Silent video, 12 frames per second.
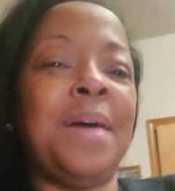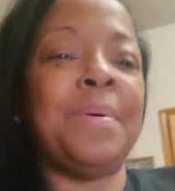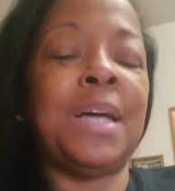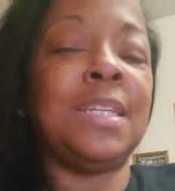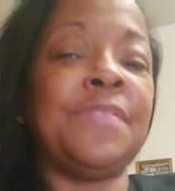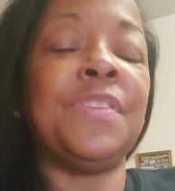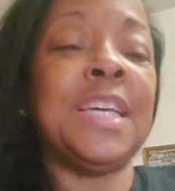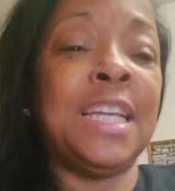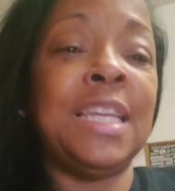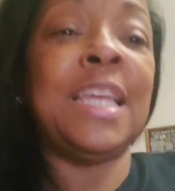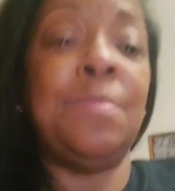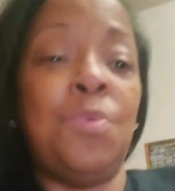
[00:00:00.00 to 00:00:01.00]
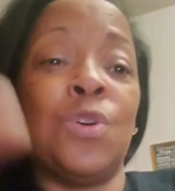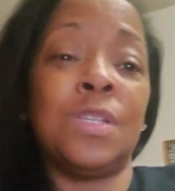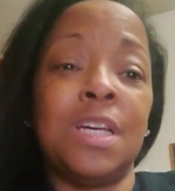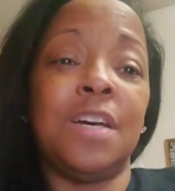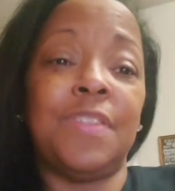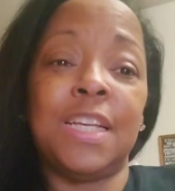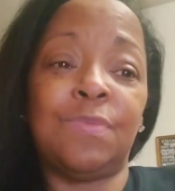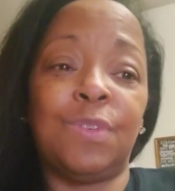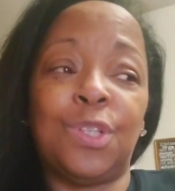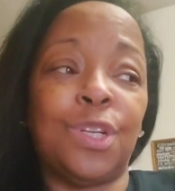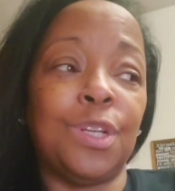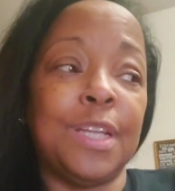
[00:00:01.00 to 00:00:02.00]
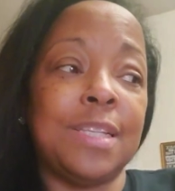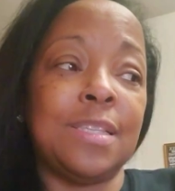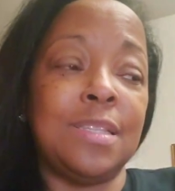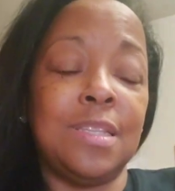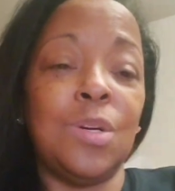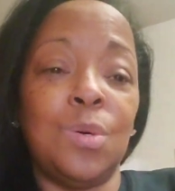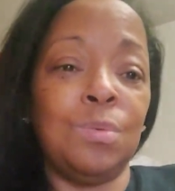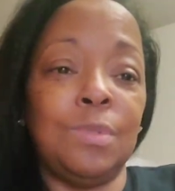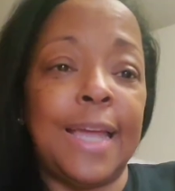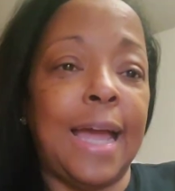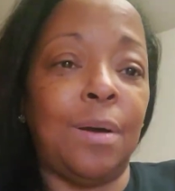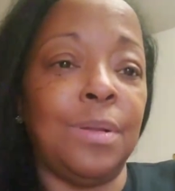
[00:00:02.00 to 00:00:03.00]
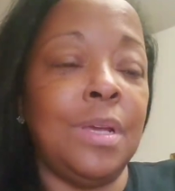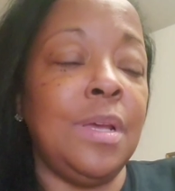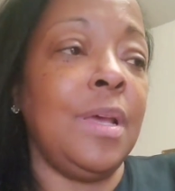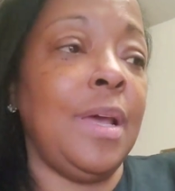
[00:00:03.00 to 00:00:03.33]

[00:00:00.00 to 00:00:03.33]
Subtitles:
I definitely need more stuff, that's for sure. That's no doubt.